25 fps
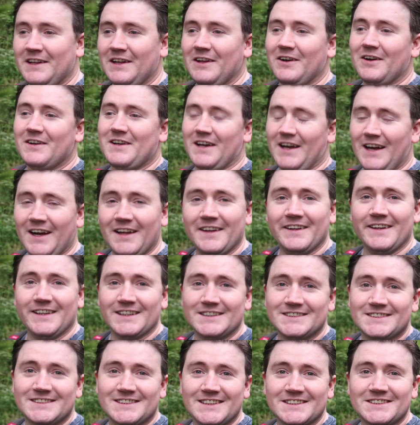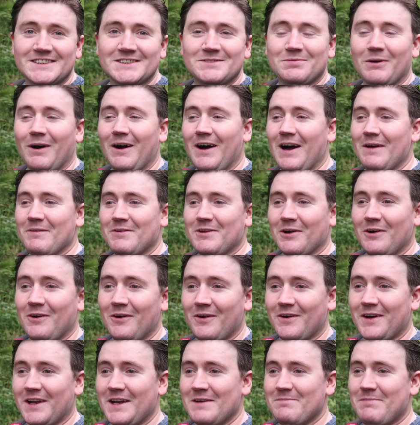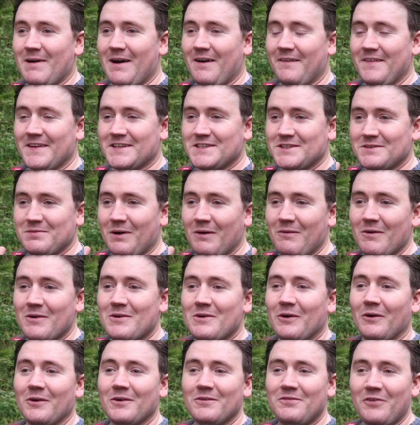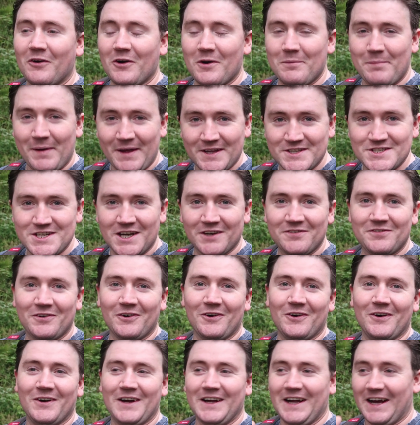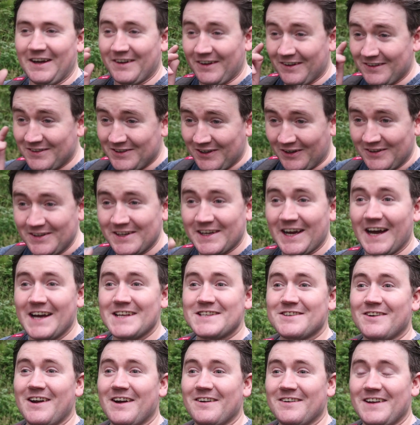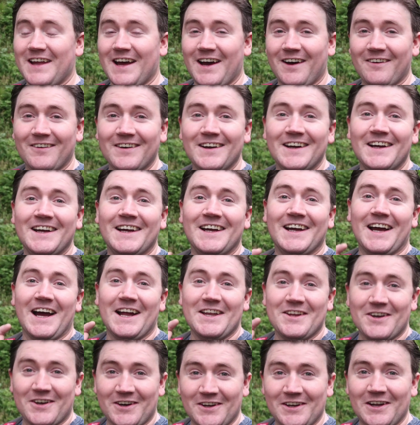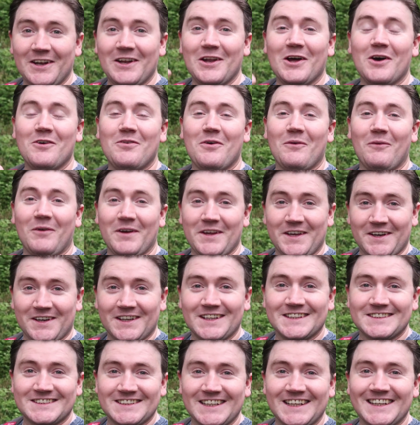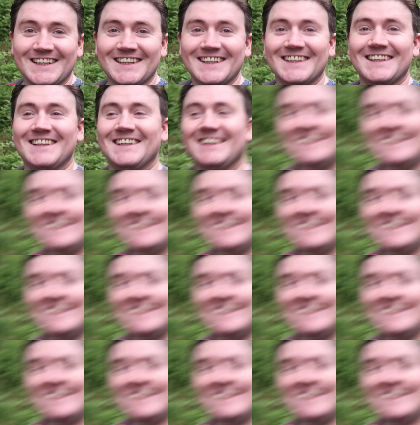Look at this. This is what I'm talking about. This is what we're going for a picture for. I'm gonna turn you guys around now and you're gonna love what you're gonna see.